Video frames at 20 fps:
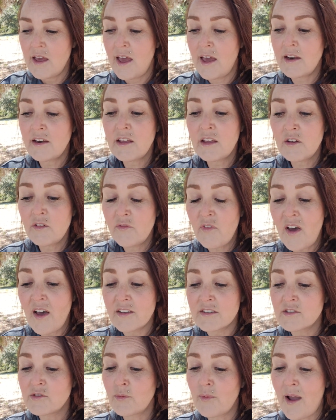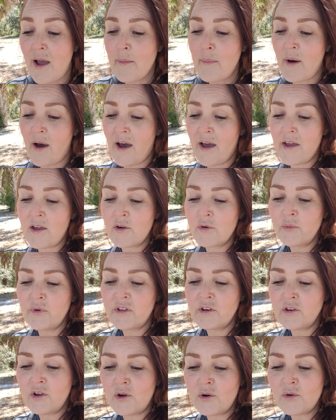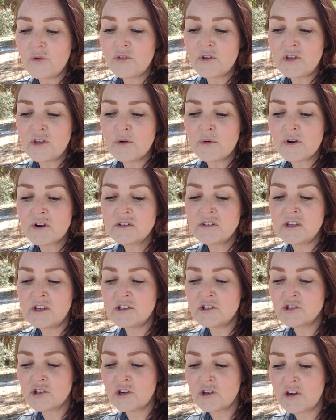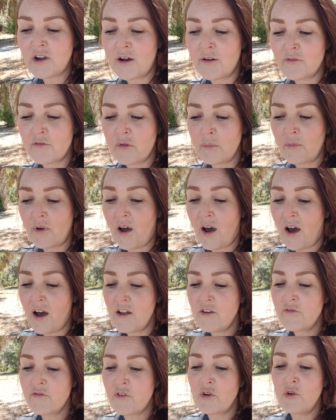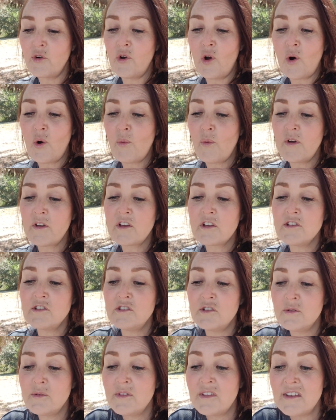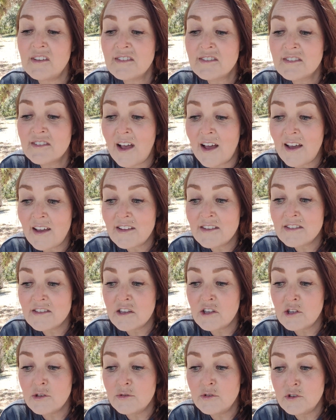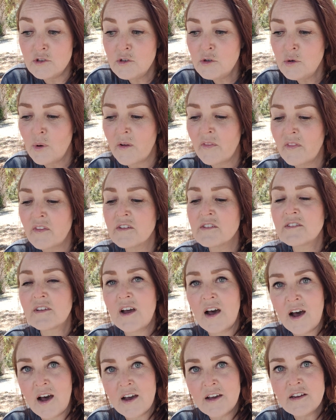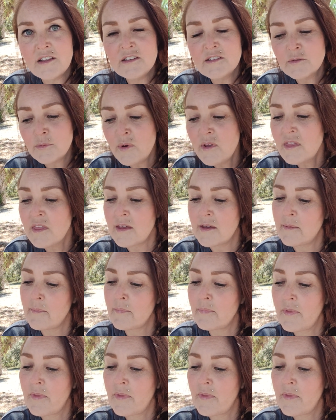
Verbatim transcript: And confessed, Rabbi, we know that you are a teacher come from God, for no one can do these signs that you do unless God is with him.